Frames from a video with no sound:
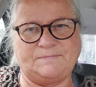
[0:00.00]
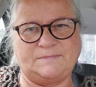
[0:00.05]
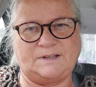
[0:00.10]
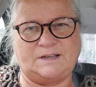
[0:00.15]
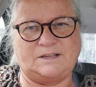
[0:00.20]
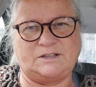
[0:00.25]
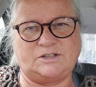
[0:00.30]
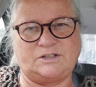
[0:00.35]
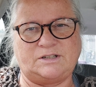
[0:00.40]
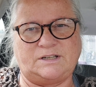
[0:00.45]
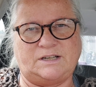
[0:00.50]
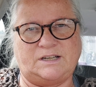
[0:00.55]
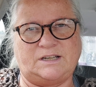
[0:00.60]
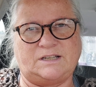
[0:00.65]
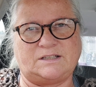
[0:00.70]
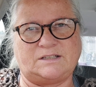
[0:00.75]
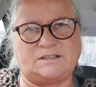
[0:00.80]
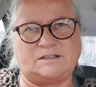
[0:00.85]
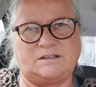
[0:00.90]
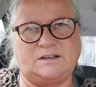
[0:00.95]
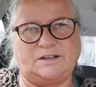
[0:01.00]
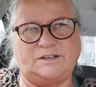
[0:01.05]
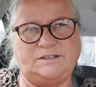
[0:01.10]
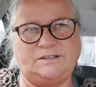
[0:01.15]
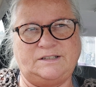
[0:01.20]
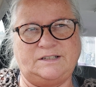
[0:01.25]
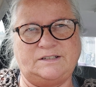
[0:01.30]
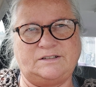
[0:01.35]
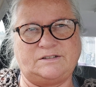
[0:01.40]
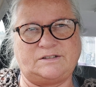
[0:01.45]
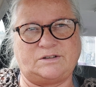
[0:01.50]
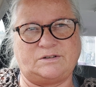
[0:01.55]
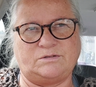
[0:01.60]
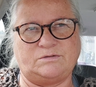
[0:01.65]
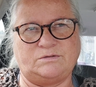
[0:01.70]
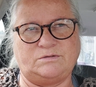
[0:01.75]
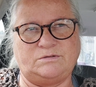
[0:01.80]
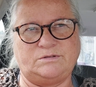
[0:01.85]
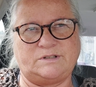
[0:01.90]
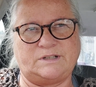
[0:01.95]
and she is 90 years
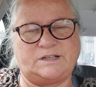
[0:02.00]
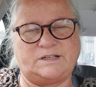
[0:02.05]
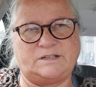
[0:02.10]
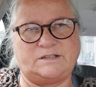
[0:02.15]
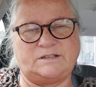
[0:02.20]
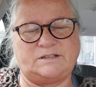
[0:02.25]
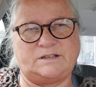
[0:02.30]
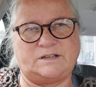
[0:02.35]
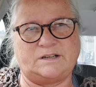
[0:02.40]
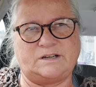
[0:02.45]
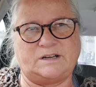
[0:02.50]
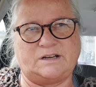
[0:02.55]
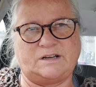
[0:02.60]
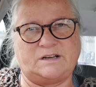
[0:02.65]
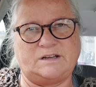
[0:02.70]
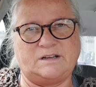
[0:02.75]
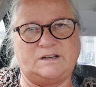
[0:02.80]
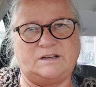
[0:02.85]
old and